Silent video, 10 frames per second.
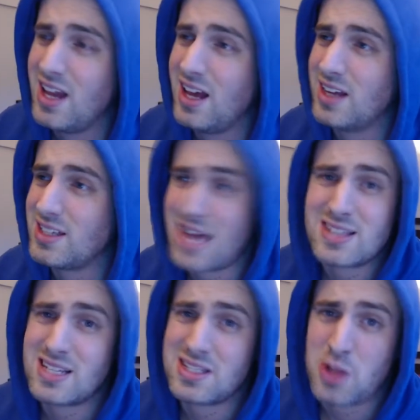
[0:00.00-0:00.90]
Yes,
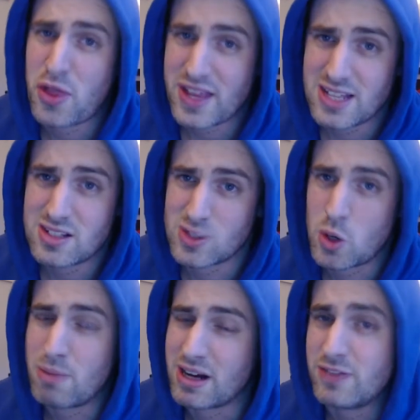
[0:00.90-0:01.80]
I still think he's a
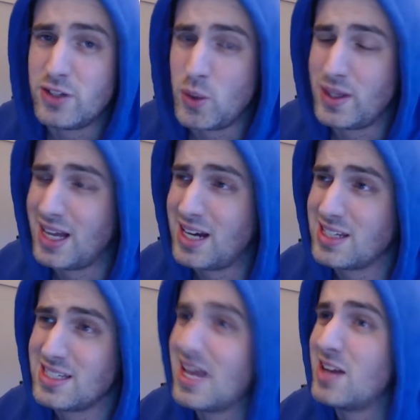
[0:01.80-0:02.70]
scumbag for doing that.
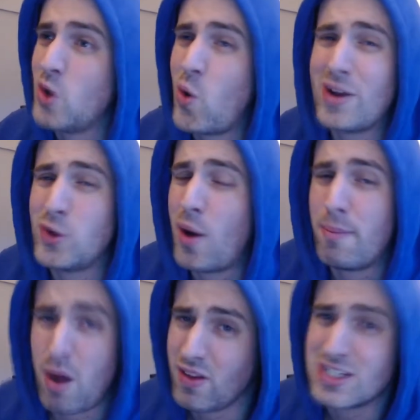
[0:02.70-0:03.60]
Yeah, no, I don't
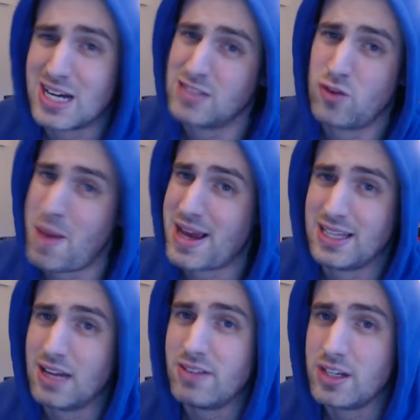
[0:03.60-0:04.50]
apologize for making
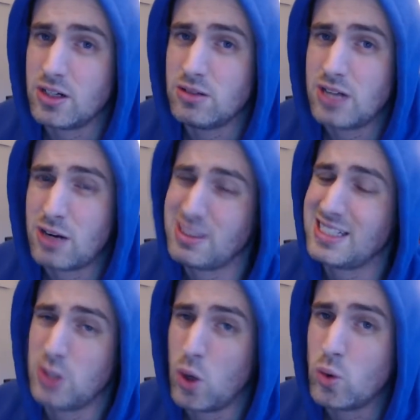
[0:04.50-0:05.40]
that video. I really
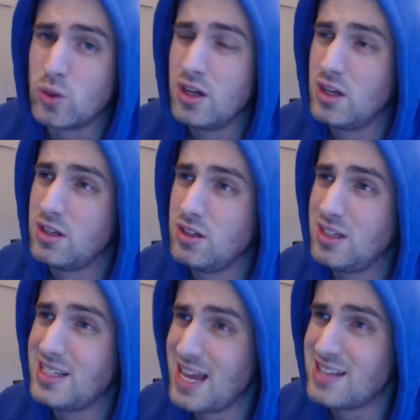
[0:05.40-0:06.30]
don't.
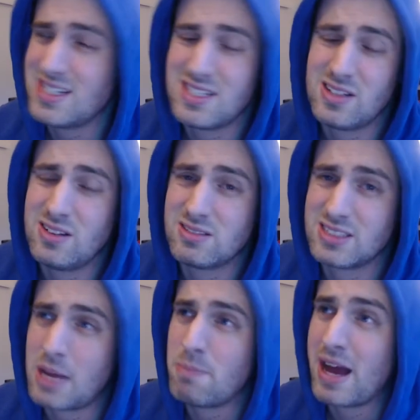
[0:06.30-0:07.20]
Yes, I still
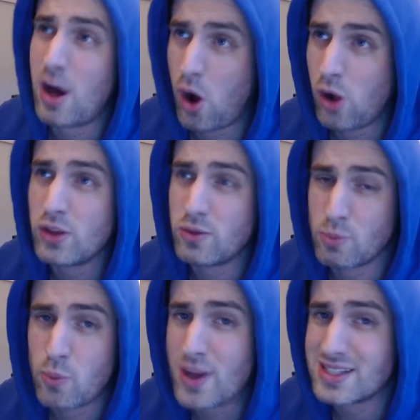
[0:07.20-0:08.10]
stand by all the
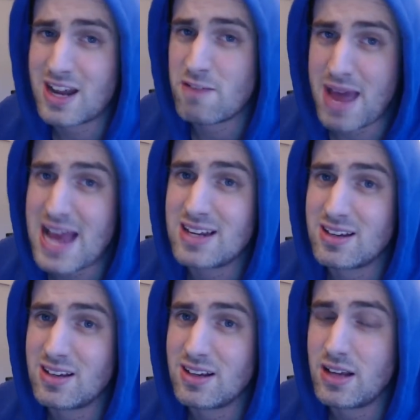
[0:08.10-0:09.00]
points that I've made
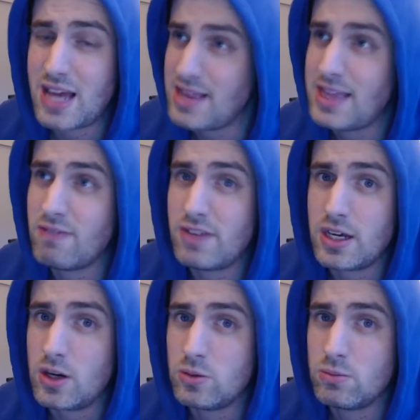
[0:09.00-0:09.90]
in that
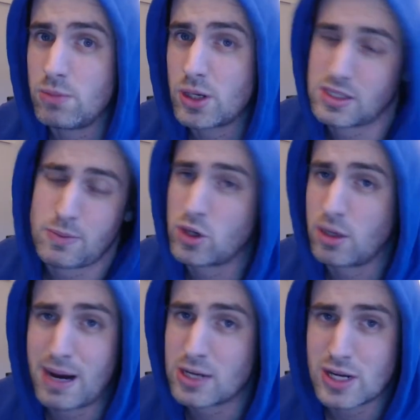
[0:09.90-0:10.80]
video because I'm not going to
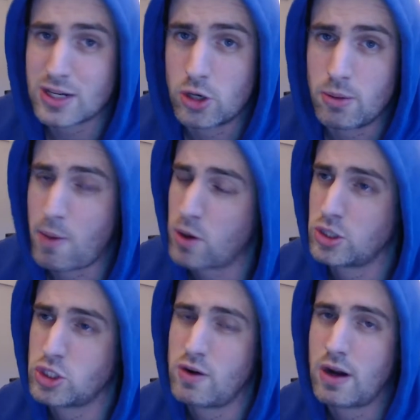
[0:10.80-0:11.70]
backtrack on not going to
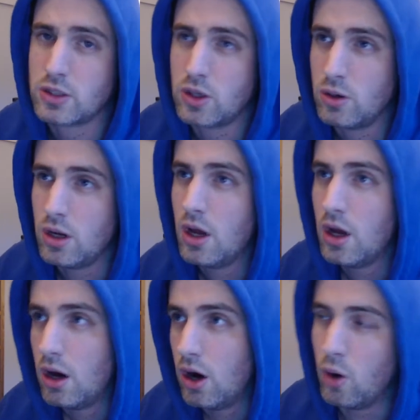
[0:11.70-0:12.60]
turn around and go,
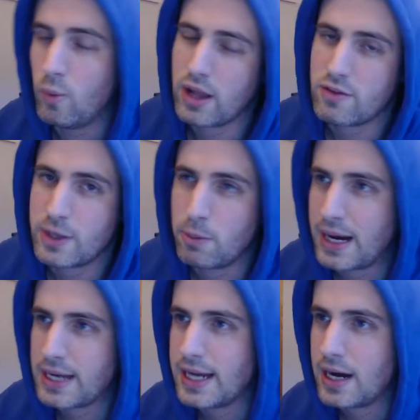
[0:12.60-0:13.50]
oh, well, I feel
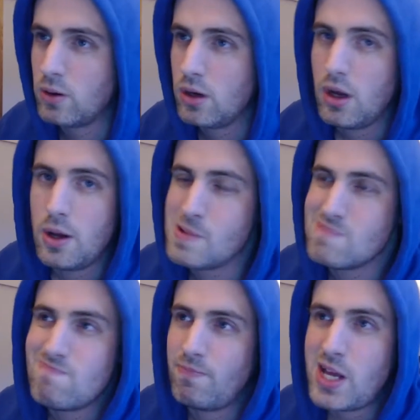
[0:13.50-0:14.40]
bad now.
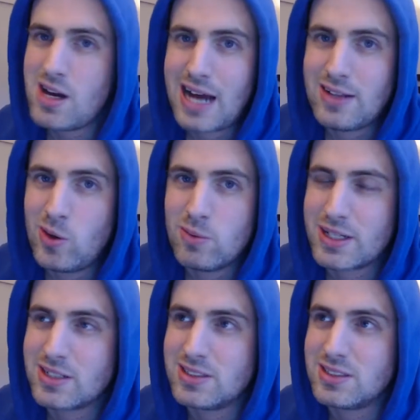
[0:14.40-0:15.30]
No, I don't,
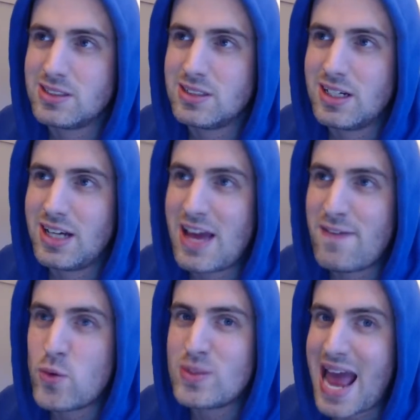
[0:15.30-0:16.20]
because if
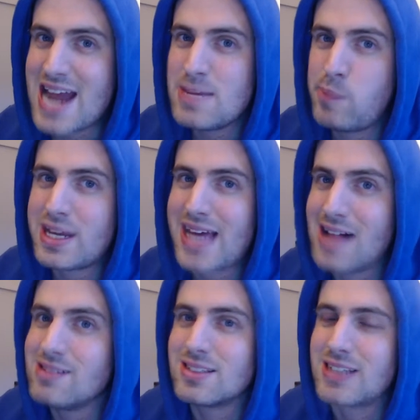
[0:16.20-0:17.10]
it was anybody
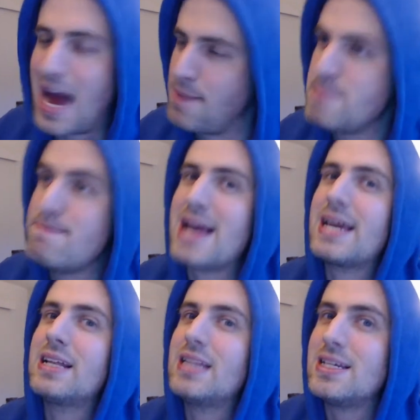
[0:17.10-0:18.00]
else, I'd be
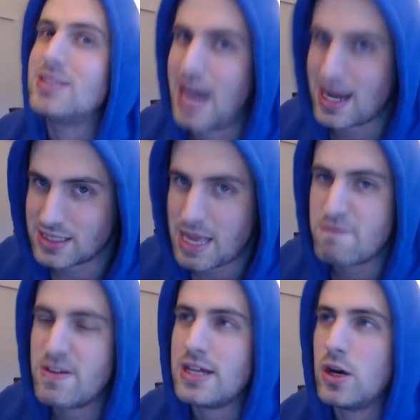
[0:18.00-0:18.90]
making the exact same
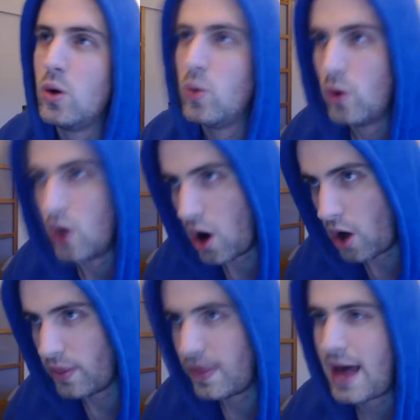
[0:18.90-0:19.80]
video
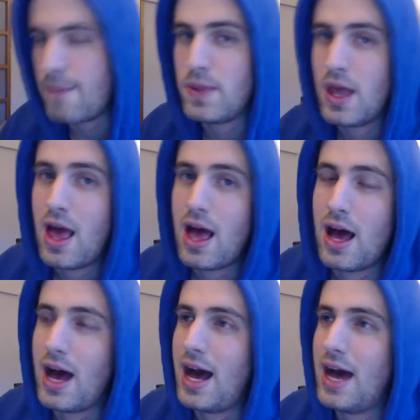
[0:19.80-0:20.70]
on them.
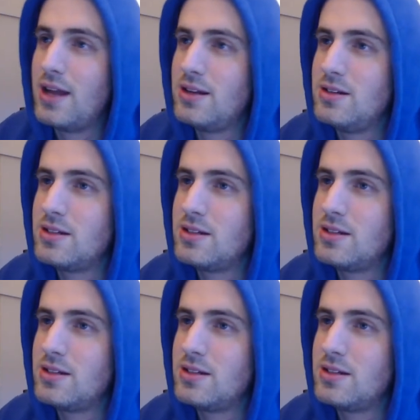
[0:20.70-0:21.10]
And